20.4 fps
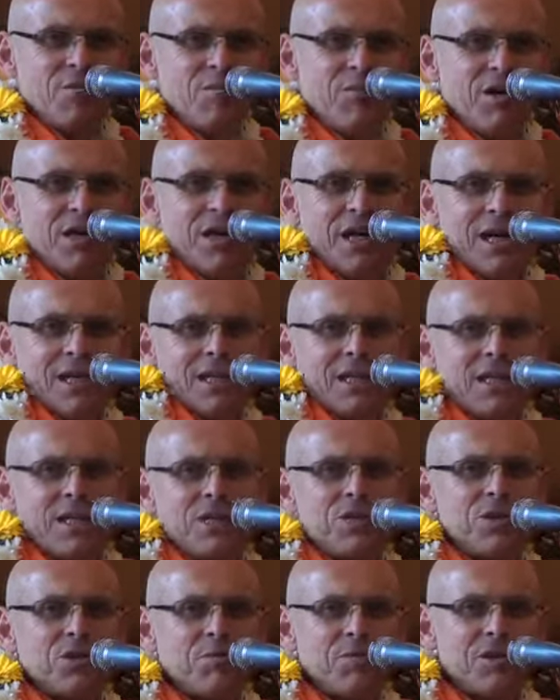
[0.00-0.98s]
but that
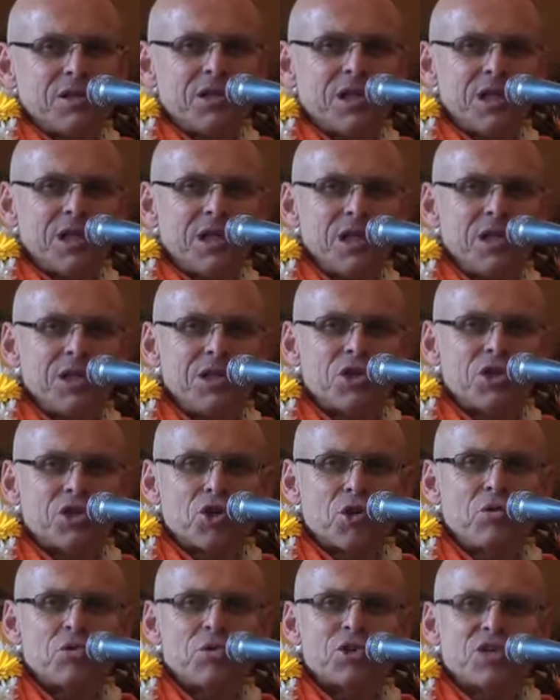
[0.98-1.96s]
he is a particularly
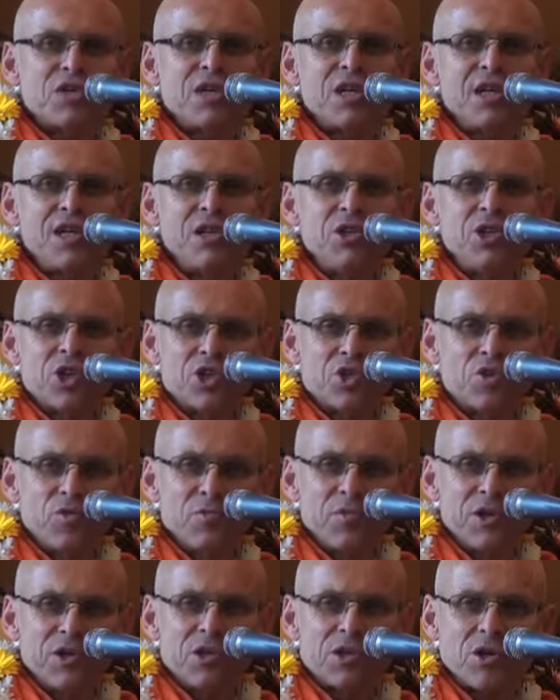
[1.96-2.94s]
chosen
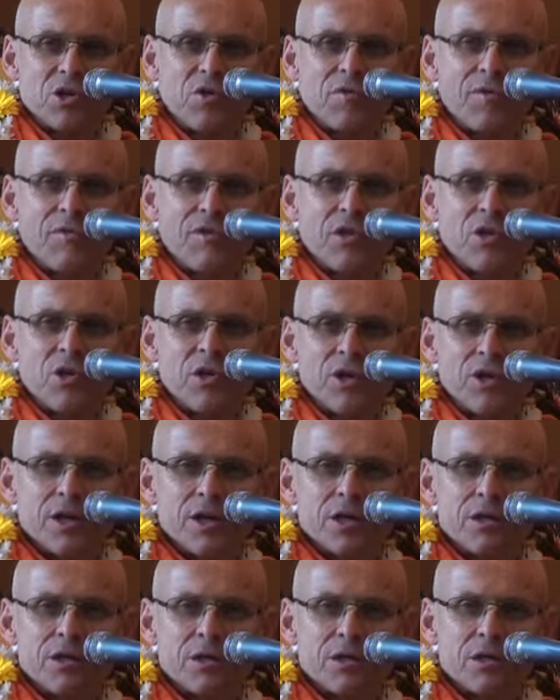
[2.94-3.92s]
instrument of the
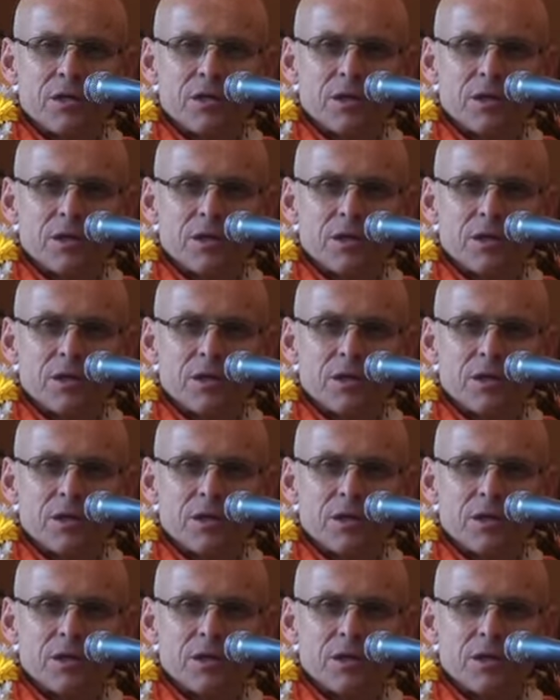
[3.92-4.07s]
Lord.